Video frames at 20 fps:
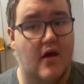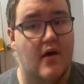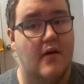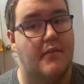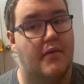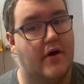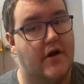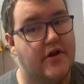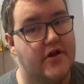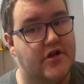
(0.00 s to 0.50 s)

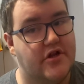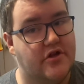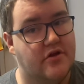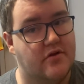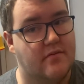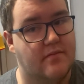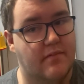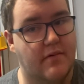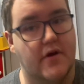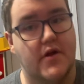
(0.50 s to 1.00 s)
But
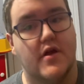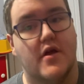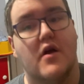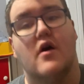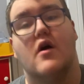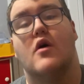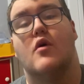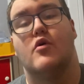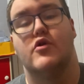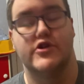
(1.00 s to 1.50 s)
but
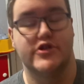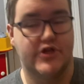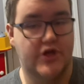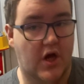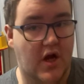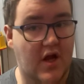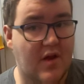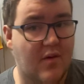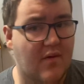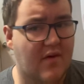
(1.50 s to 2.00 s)
when
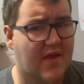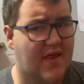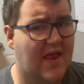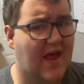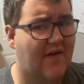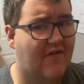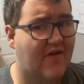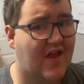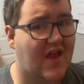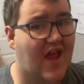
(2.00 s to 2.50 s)
Johnny was
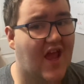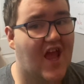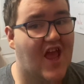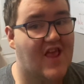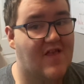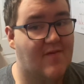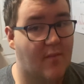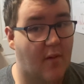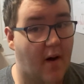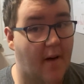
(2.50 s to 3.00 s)
seven,
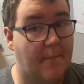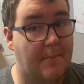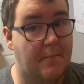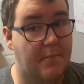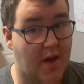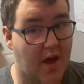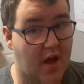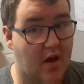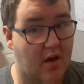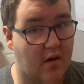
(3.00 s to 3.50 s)
his mom
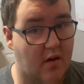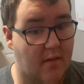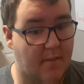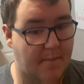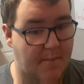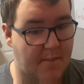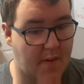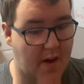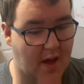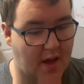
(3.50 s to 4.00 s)
met
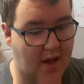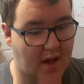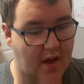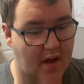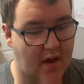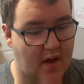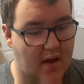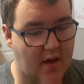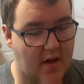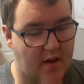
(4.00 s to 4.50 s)
met
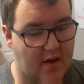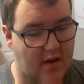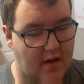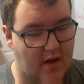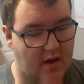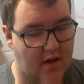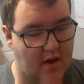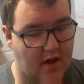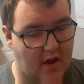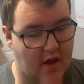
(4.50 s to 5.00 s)

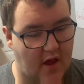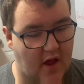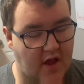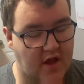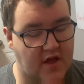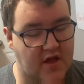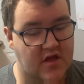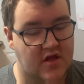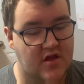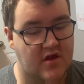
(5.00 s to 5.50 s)

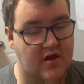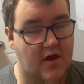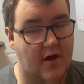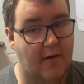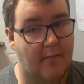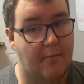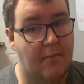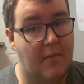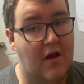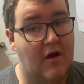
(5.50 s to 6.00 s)
and ended
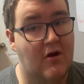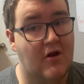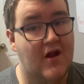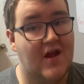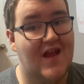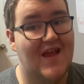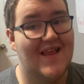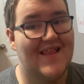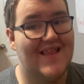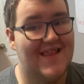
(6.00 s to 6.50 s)
up
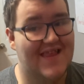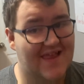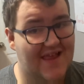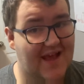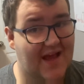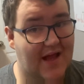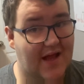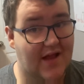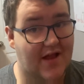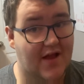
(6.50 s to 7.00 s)
marrying
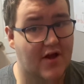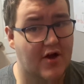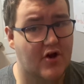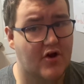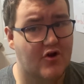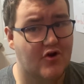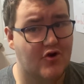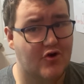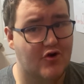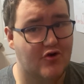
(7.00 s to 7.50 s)
Sid,
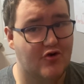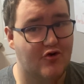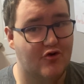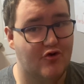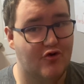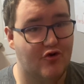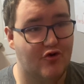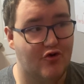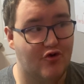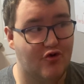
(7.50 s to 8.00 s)

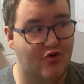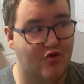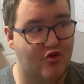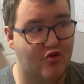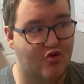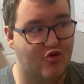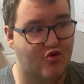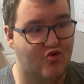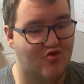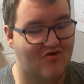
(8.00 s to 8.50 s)

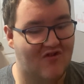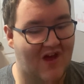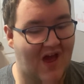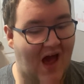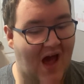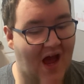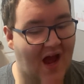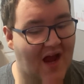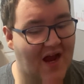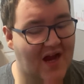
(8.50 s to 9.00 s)
who
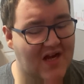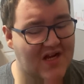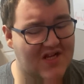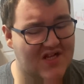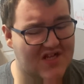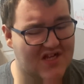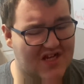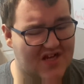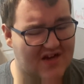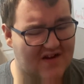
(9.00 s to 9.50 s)

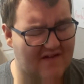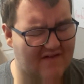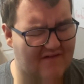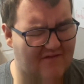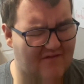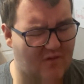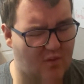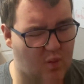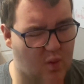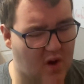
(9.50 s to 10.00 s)
kind
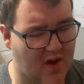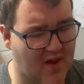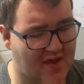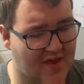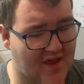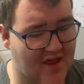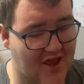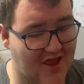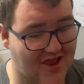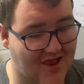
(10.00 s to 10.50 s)
of
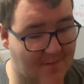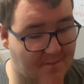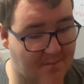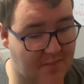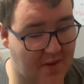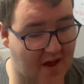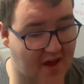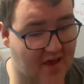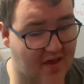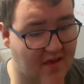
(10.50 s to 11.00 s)
wasn't the
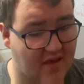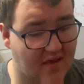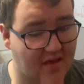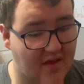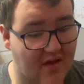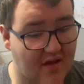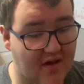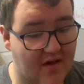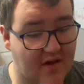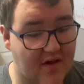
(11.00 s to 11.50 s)

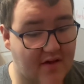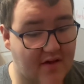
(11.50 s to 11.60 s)
best